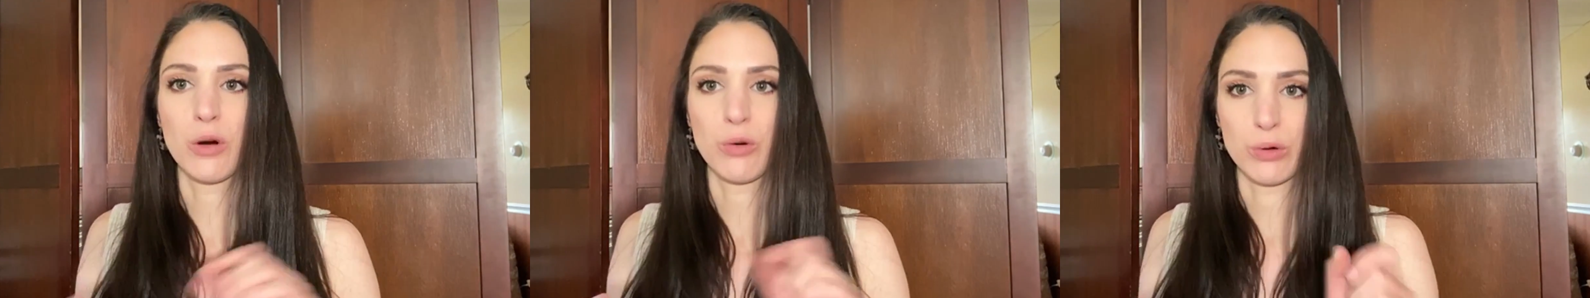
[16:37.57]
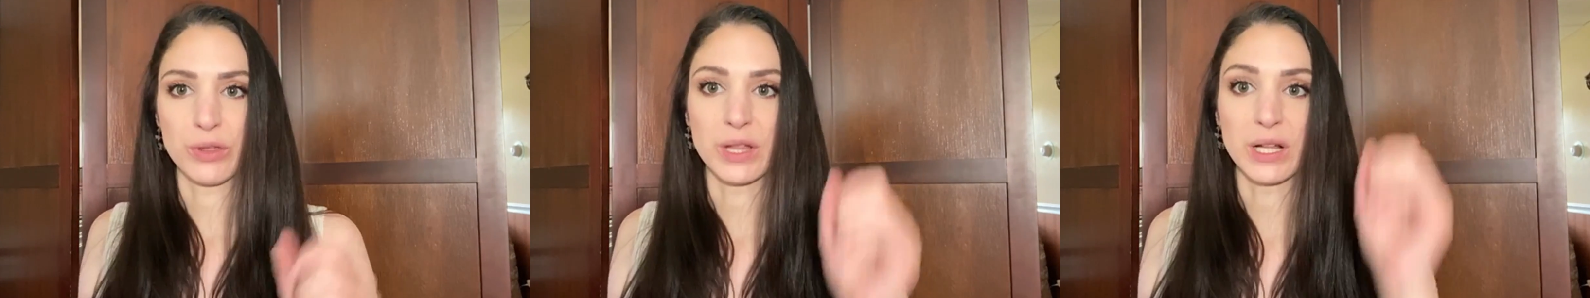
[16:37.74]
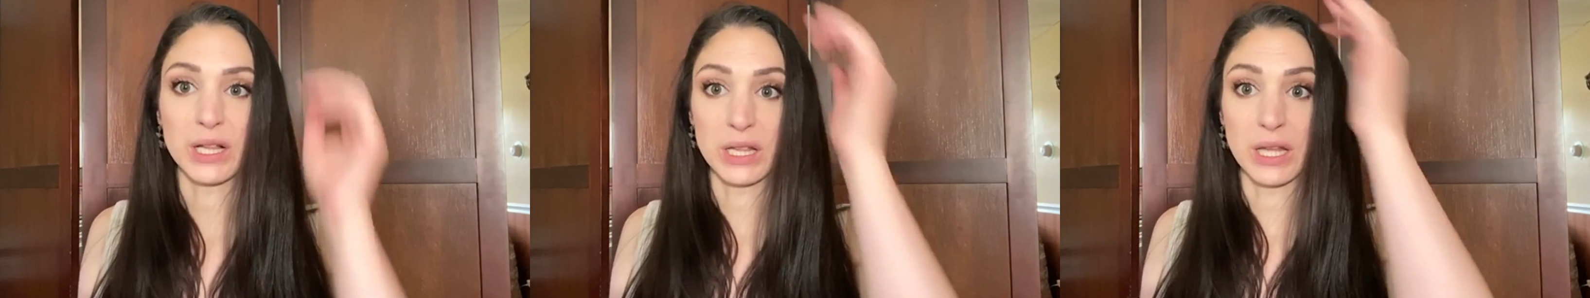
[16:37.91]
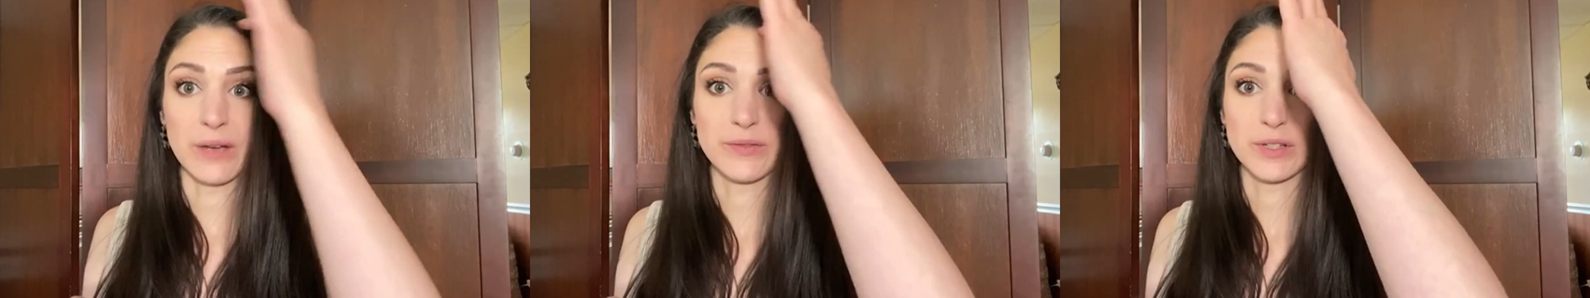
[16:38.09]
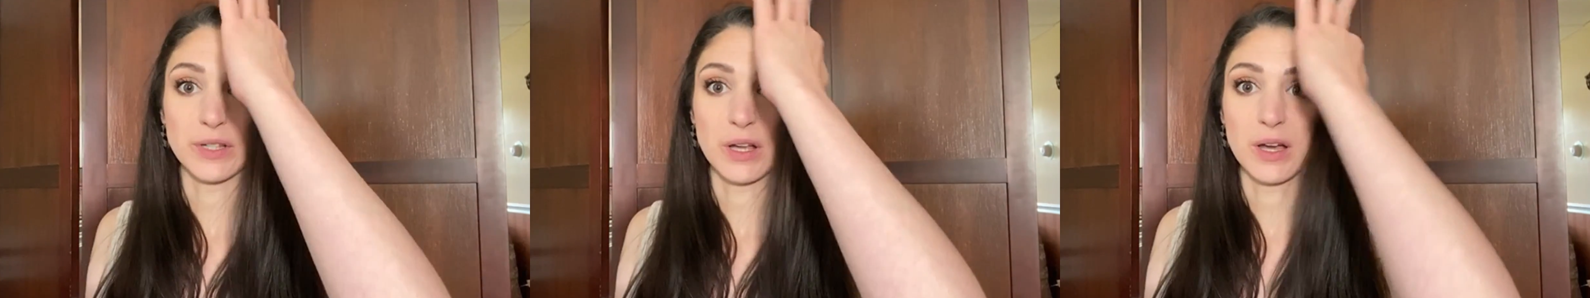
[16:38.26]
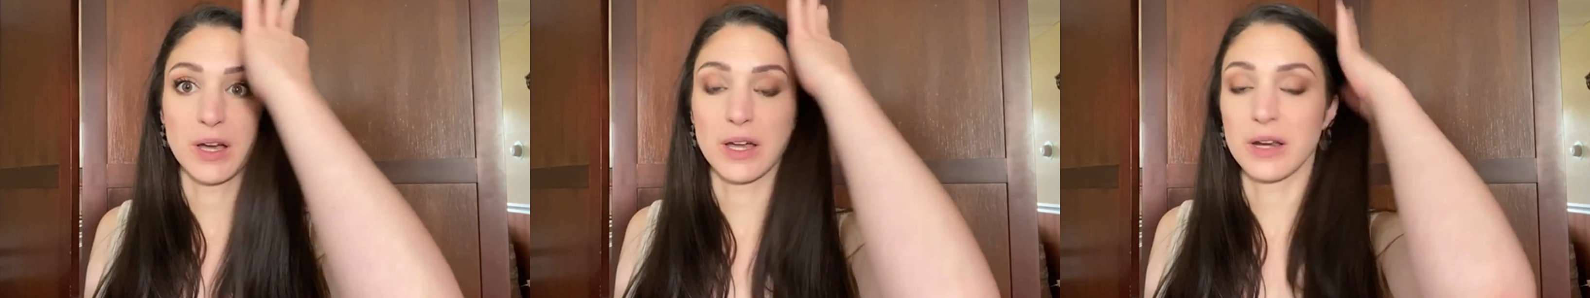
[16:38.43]
or the gloves
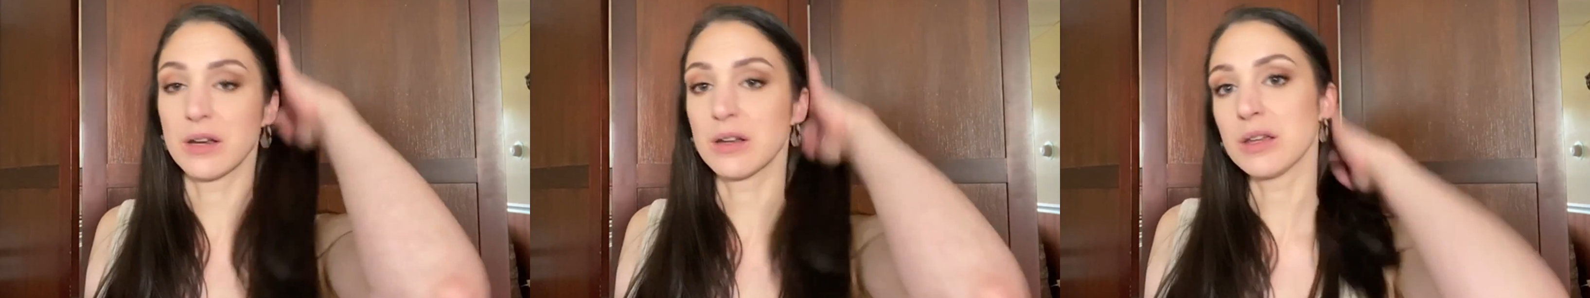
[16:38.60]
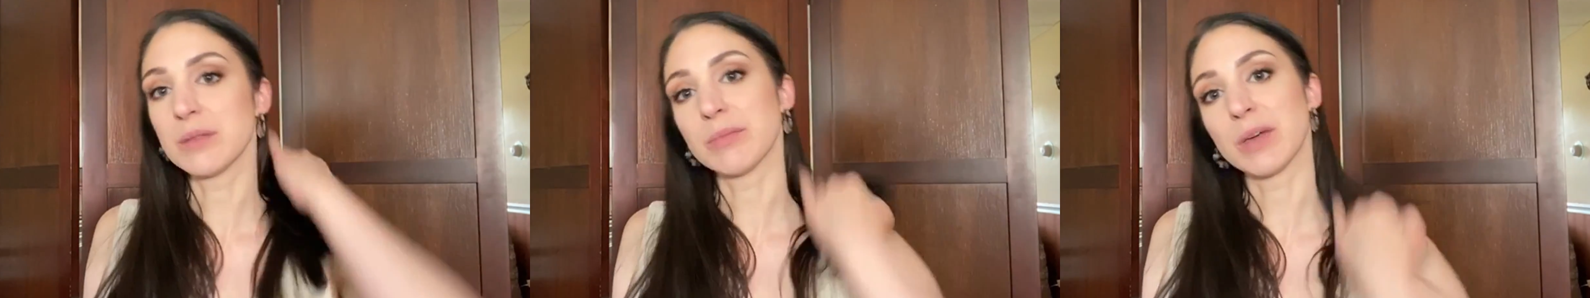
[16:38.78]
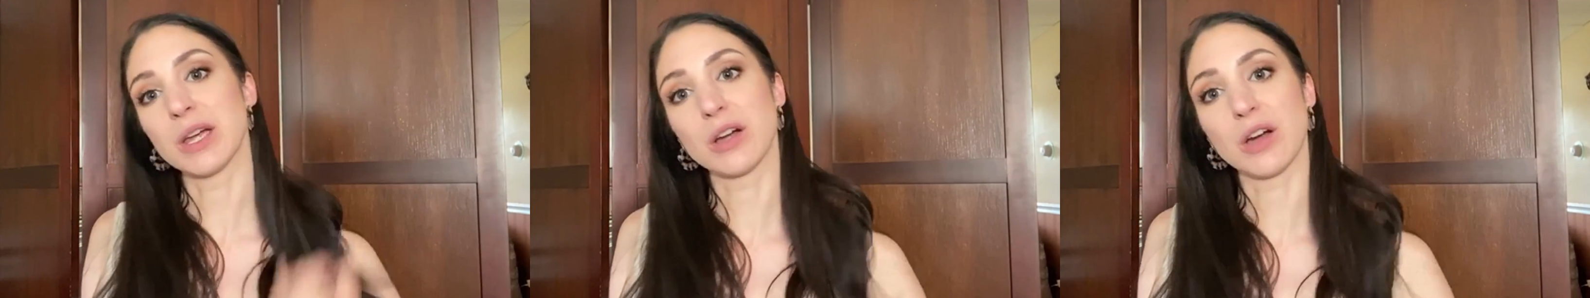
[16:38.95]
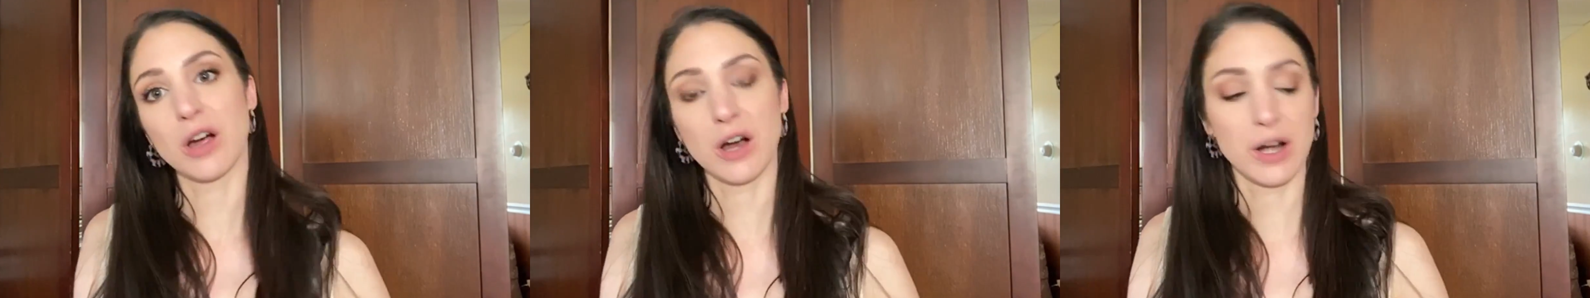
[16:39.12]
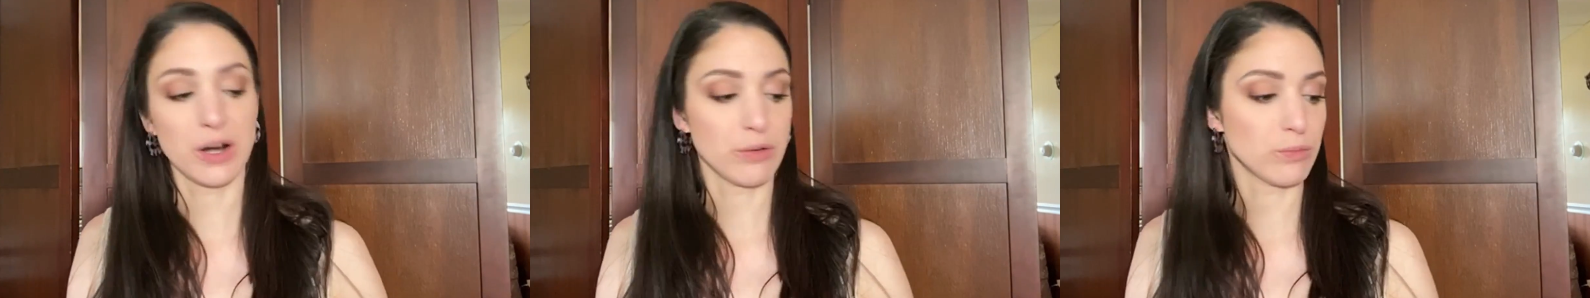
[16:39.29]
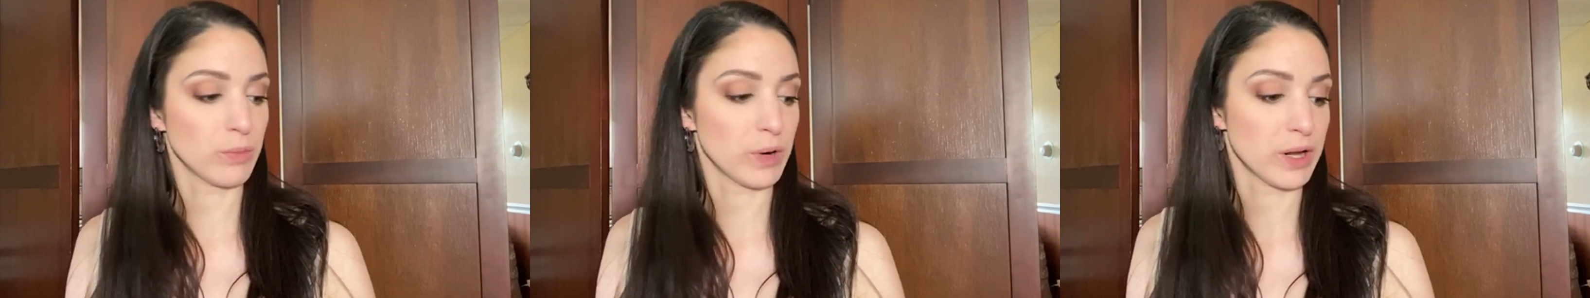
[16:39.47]
on in my car. I
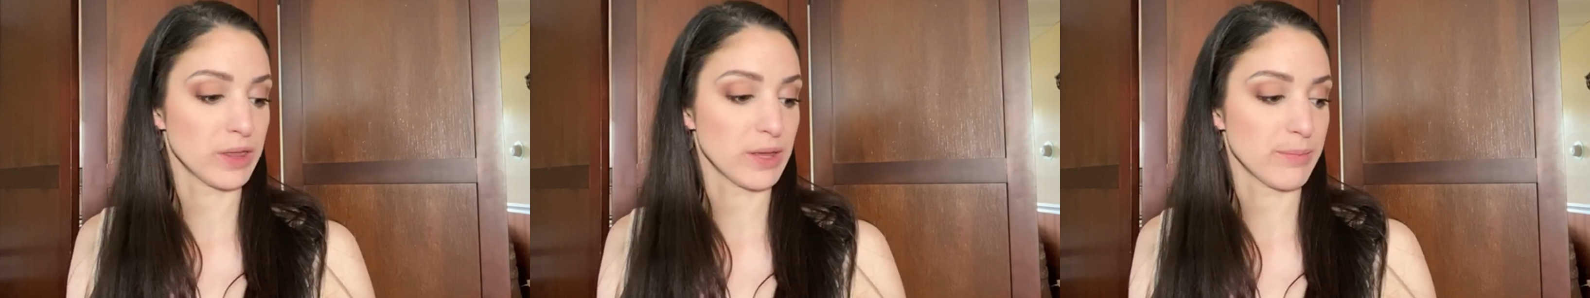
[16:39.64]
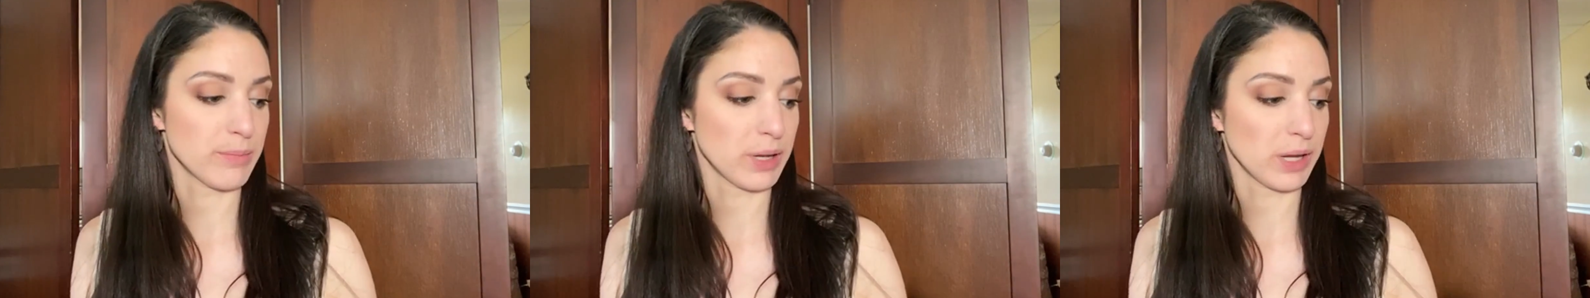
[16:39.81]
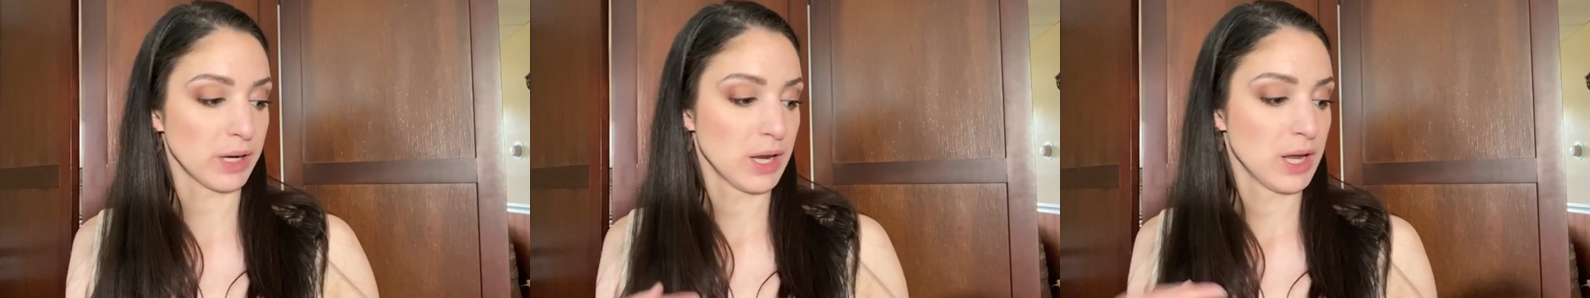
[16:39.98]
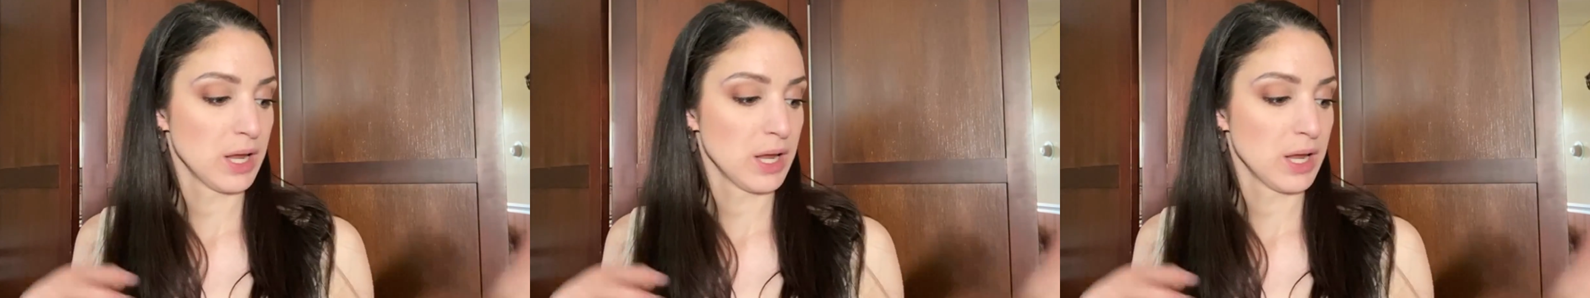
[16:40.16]
don't wear them, but